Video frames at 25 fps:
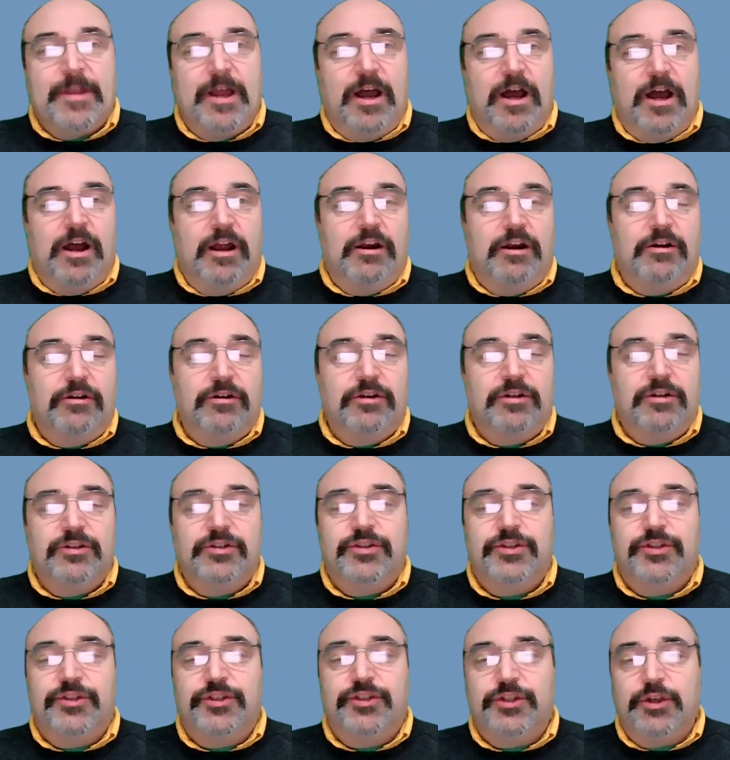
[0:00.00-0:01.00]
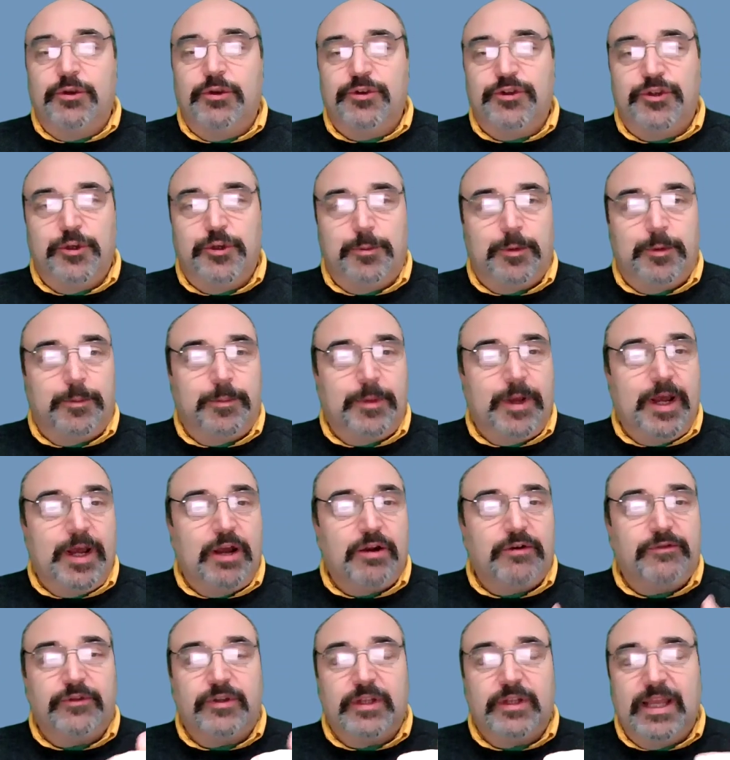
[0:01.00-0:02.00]
are so super
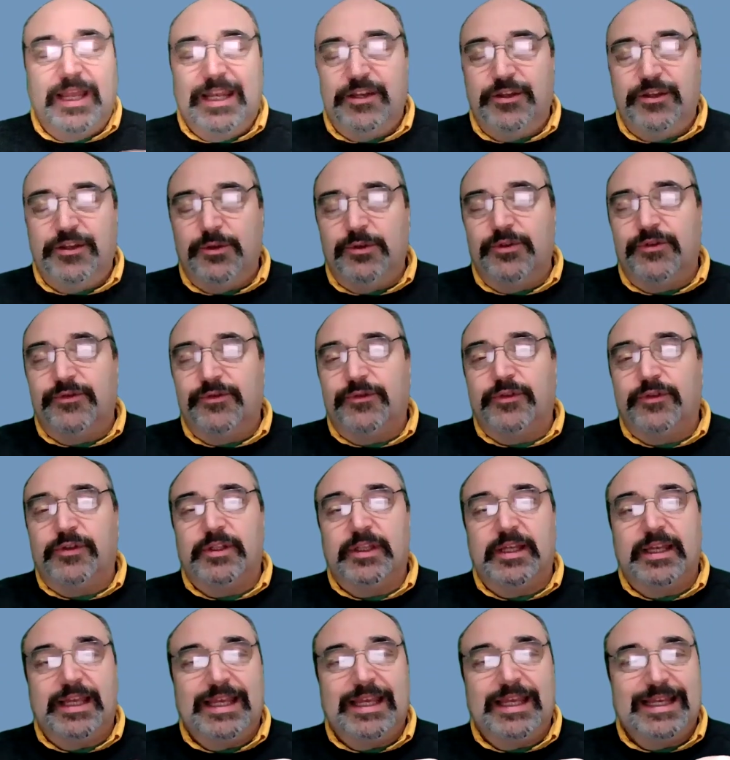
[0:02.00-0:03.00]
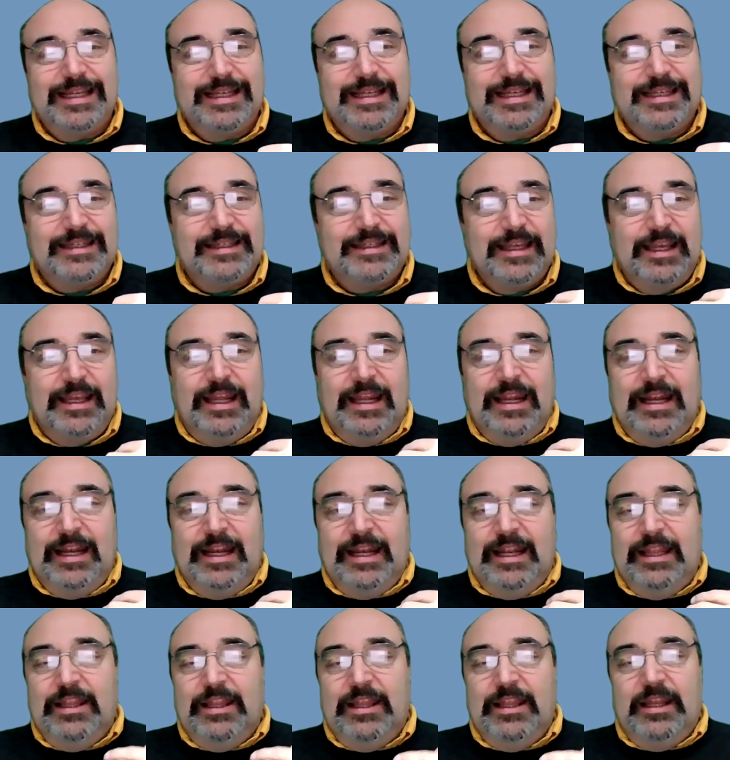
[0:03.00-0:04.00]
powerful and useful and
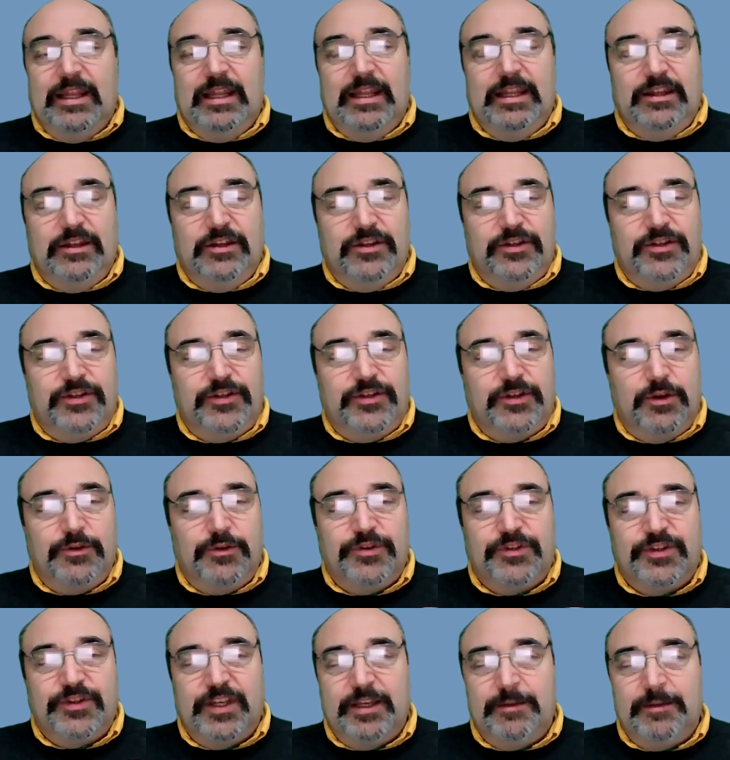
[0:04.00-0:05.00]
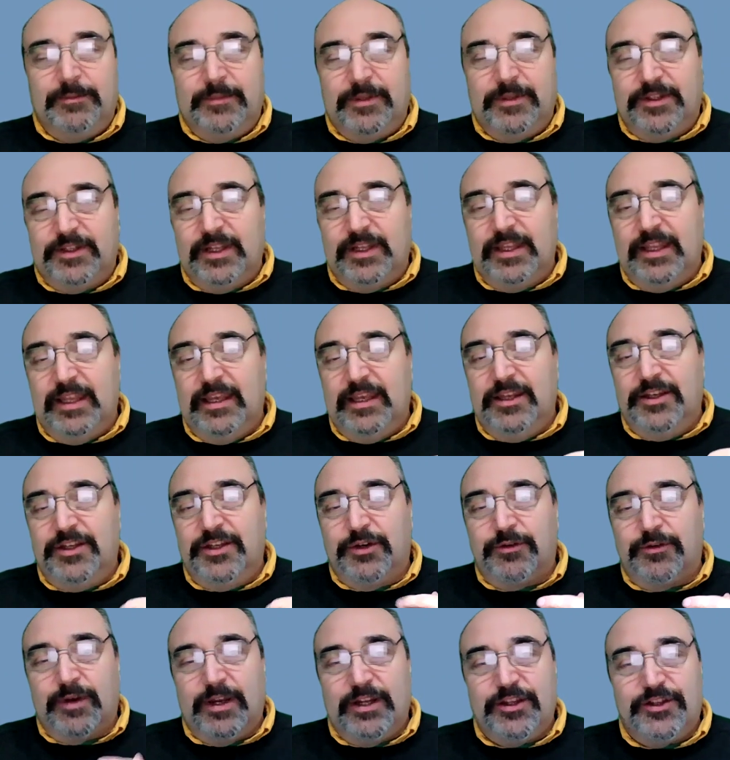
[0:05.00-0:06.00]
so seamless, and they
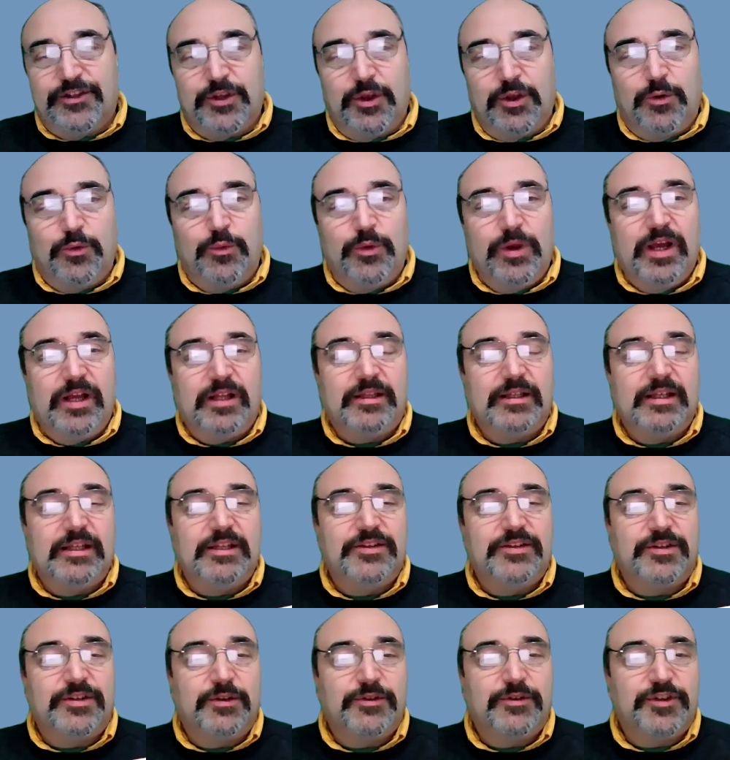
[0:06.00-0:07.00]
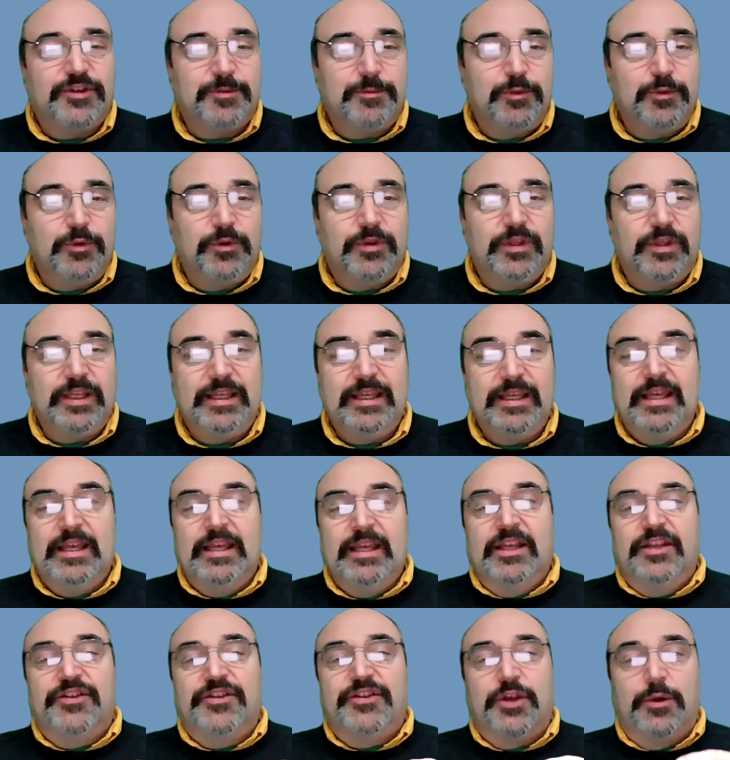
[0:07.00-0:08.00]
integrate so well and so smoothly.
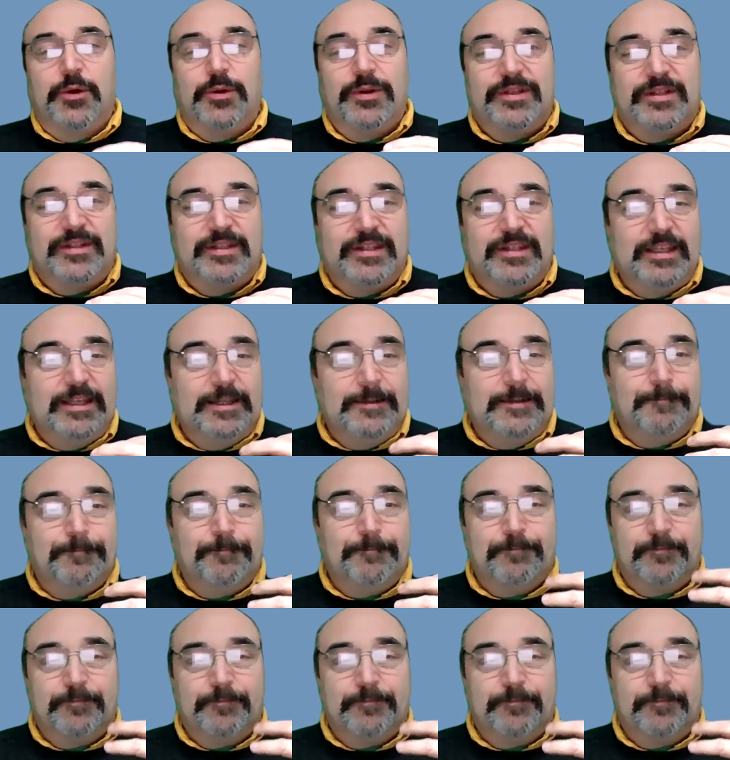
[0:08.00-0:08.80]
So it's the